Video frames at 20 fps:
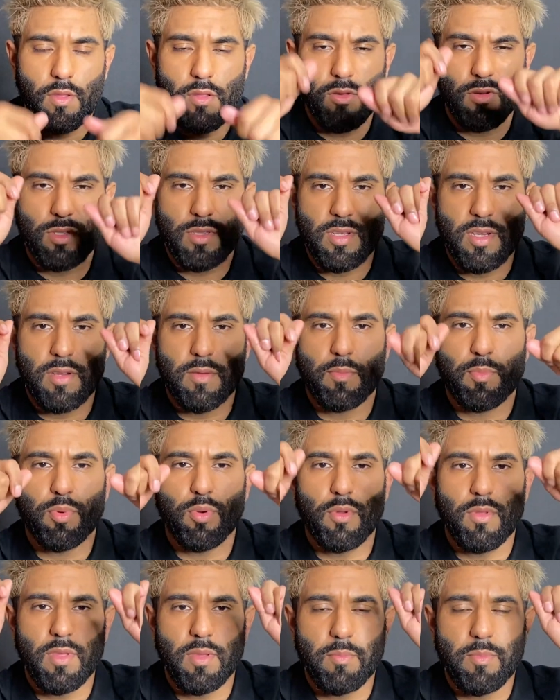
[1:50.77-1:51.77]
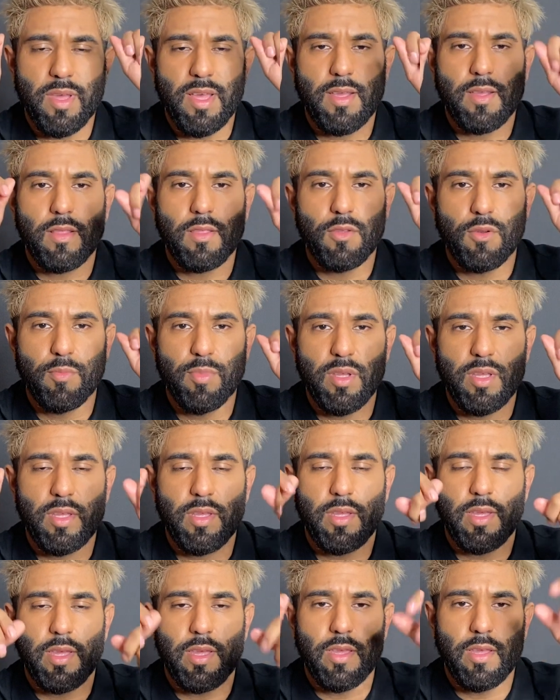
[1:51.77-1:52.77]
you start pulling back a little
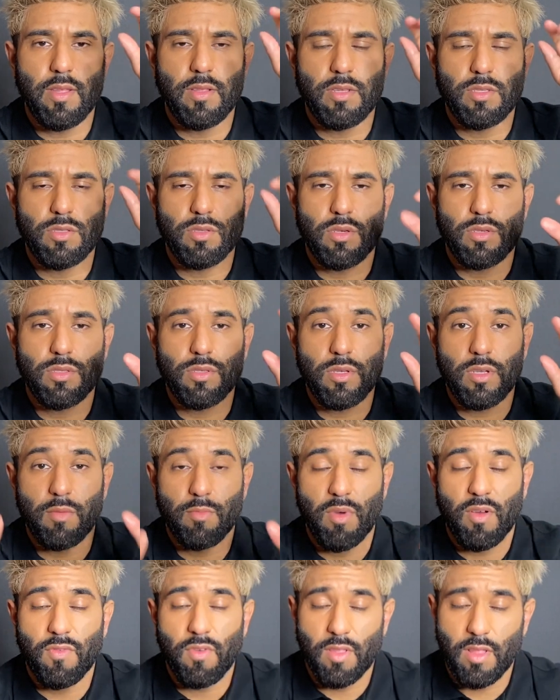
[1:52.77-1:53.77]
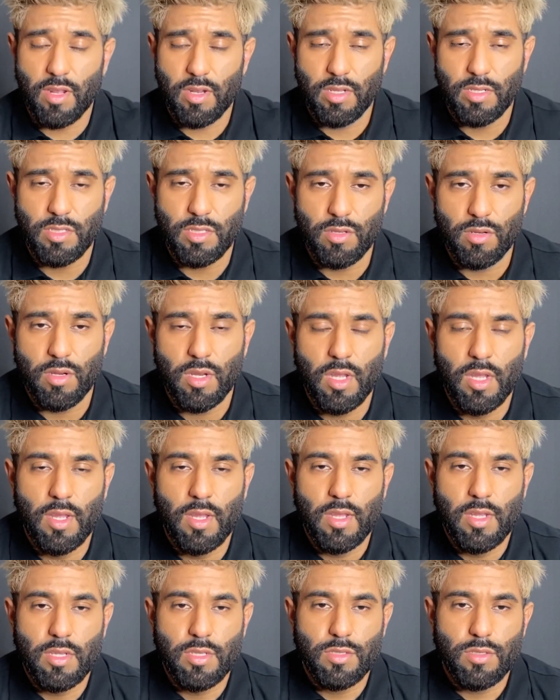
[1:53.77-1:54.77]
bit and it starts to come off a lot easier.
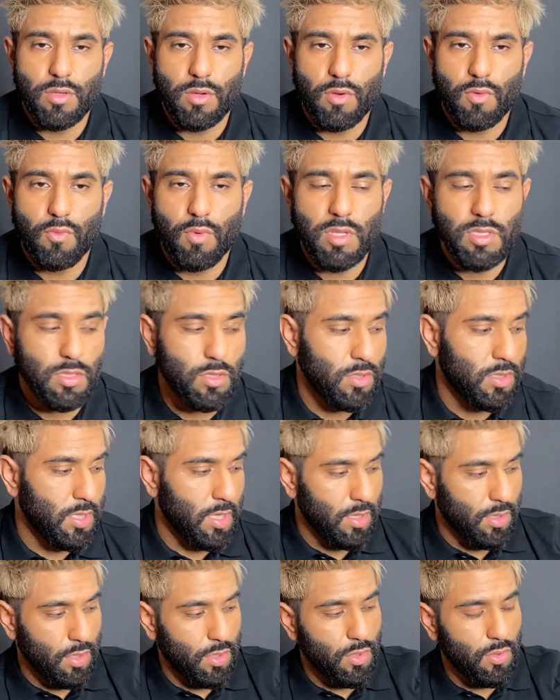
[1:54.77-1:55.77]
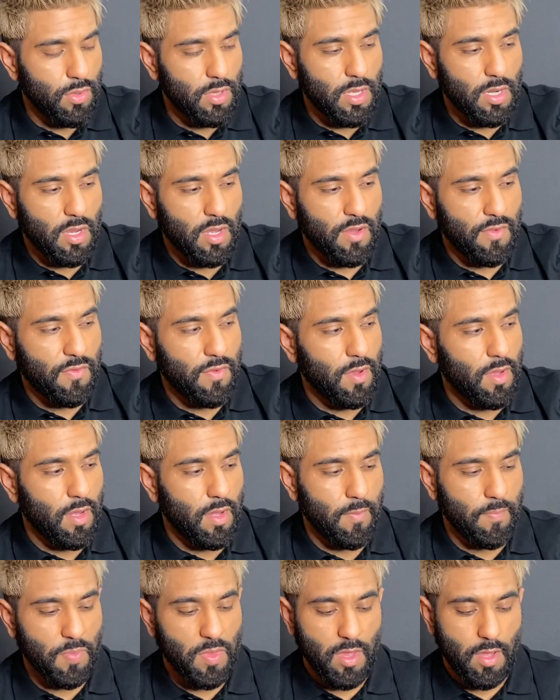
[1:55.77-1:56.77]
So once you take the unit off,
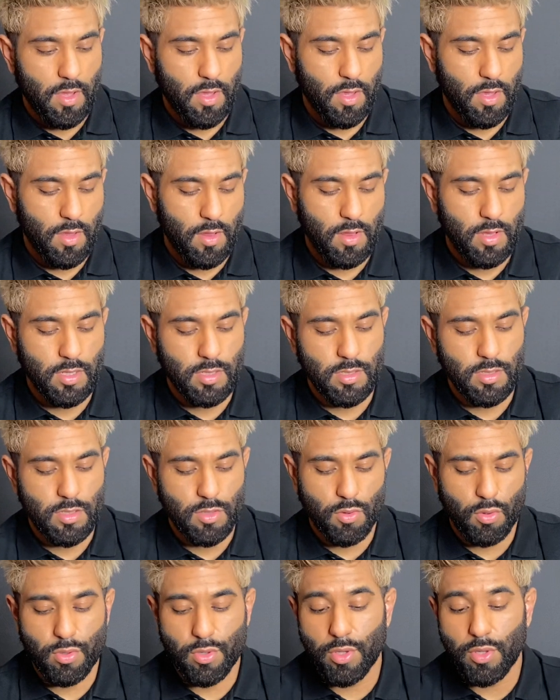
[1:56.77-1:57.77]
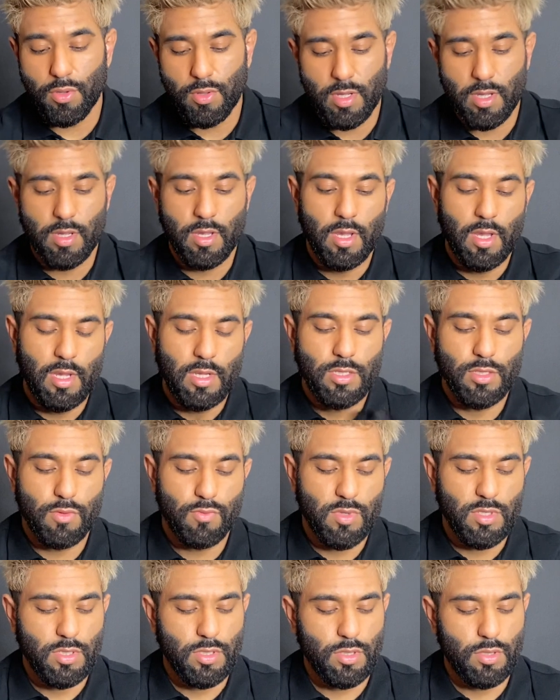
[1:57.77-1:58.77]
this is an older unit, so
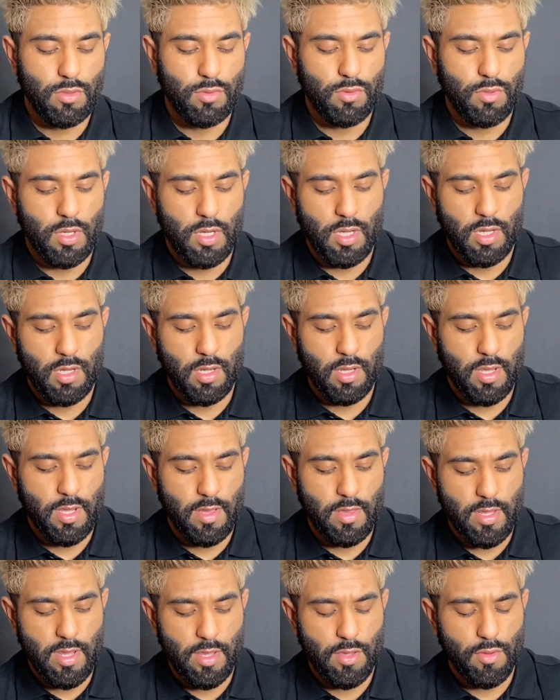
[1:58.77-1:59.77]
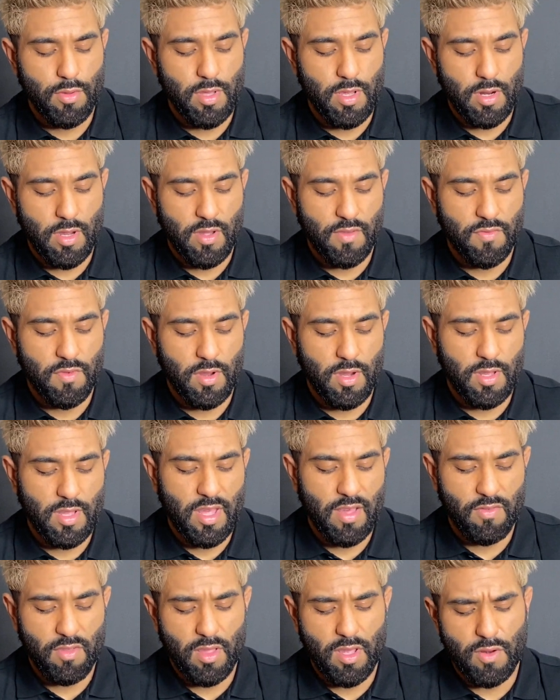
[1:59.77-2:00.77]
once you get that unit off, you're gonna
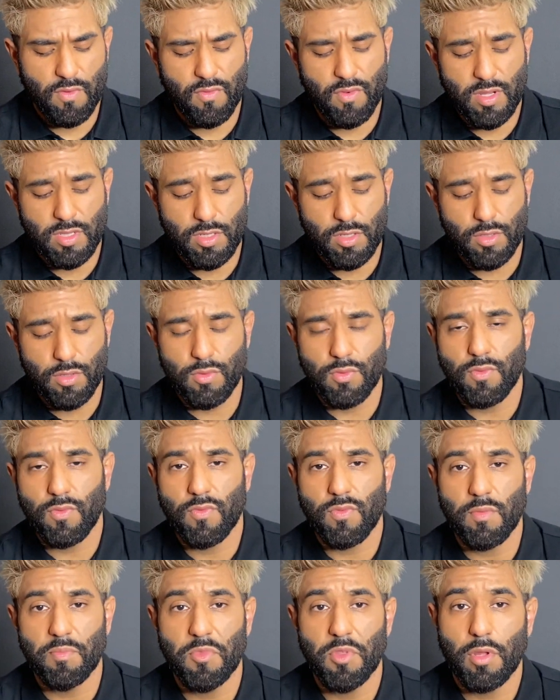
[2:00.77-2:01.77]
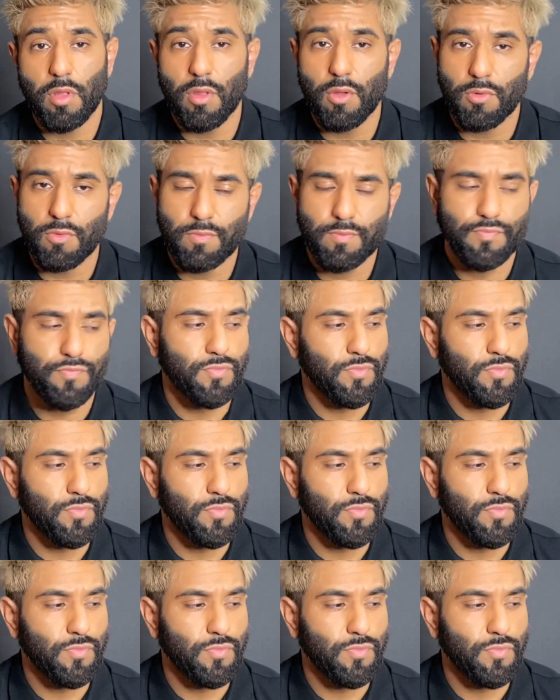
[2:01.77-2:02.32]
have a lot of residue from the glue.